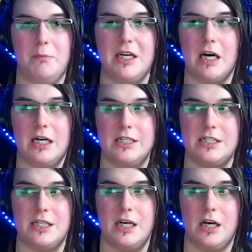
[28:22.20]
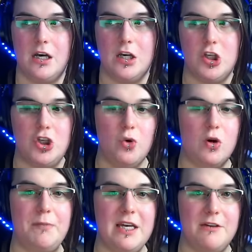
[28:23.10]
because
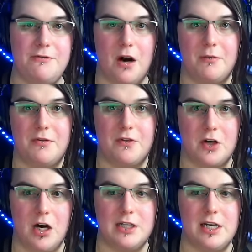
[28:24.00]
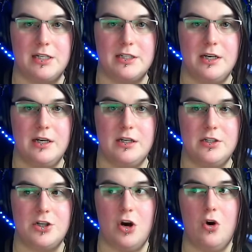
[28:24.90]
you're being farmed for content.
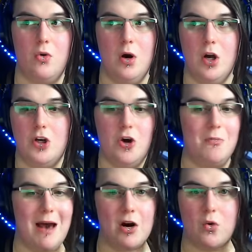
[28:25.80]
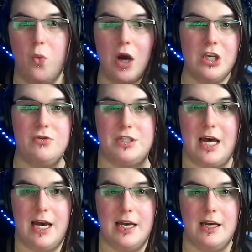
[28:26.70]
So no matter what you
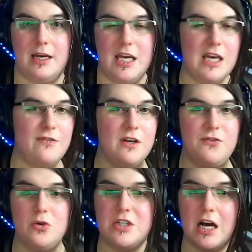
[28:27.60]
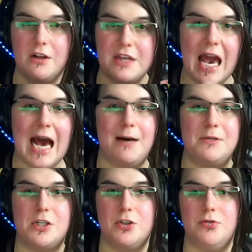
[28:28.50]
say, even if you tell the
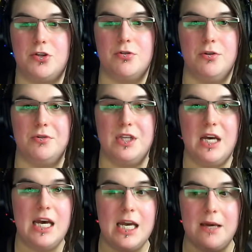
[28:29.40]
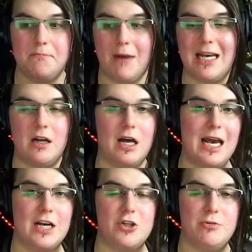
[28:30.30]
absolute truth, it might
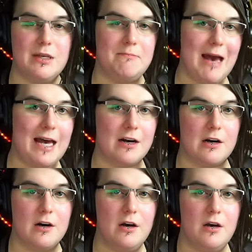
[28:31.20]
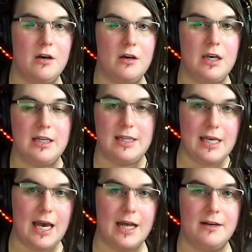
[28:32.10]
not actually matter in
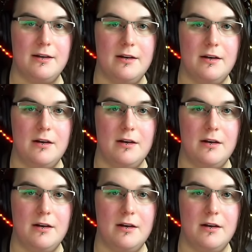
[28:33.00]
the end